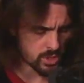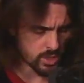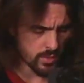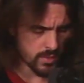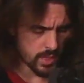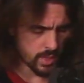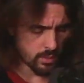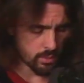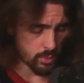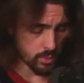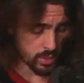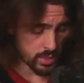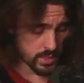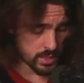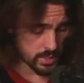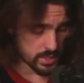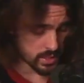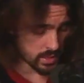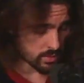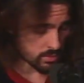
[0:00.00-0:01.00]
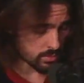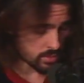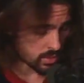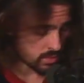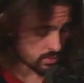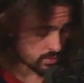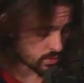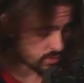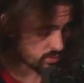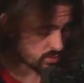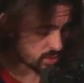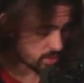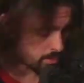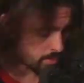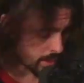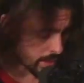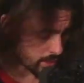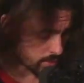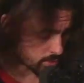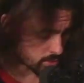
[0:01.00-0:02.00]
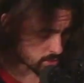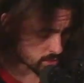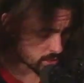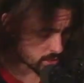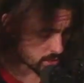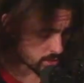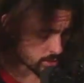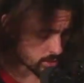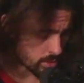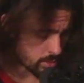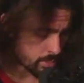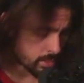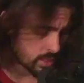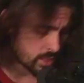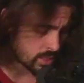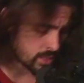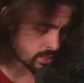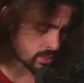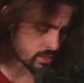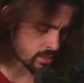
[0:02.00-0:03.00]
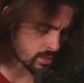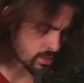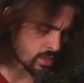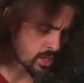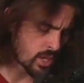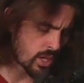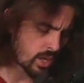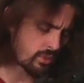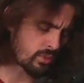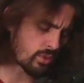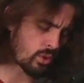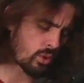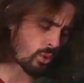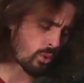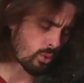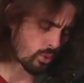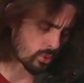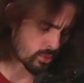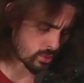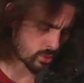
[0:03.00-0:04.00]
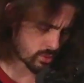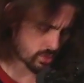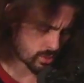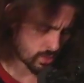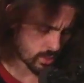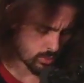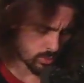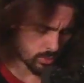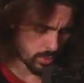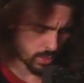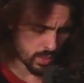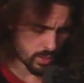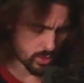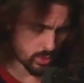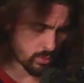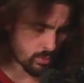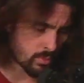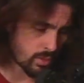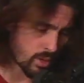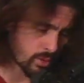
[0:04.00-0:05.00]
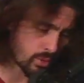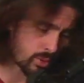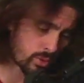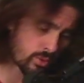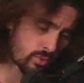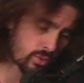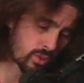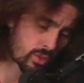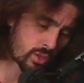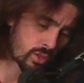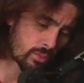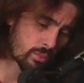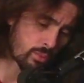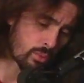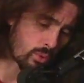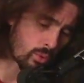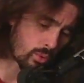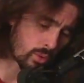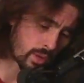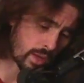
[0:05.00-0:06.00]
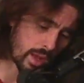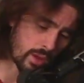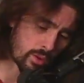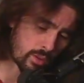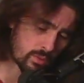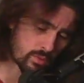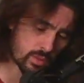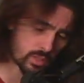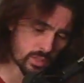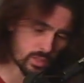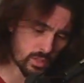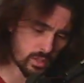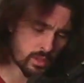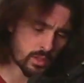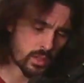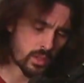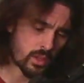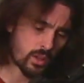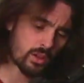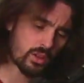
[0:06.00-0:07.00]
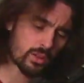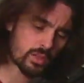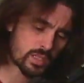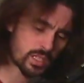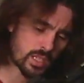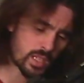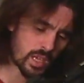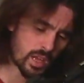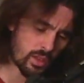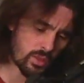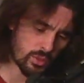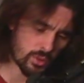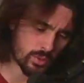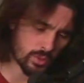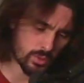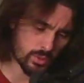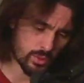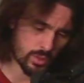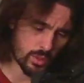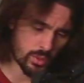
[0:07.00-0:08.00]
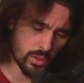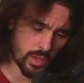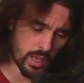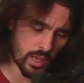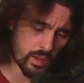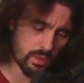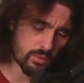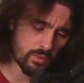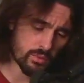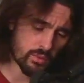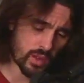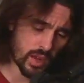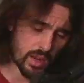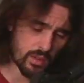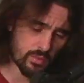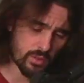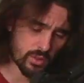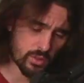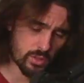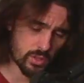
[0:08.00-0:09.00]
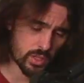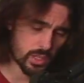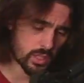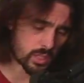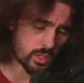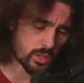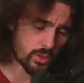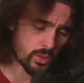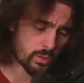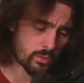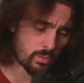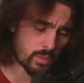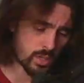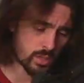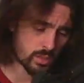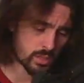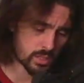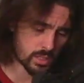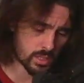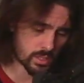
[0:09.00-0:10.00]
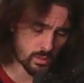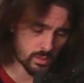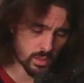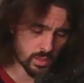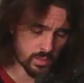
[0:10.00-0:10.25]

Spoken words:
brings them in £50 a year apiece, and of course they will pay their mother for their board out of it. Altogether they will have 500 a year amongst them, and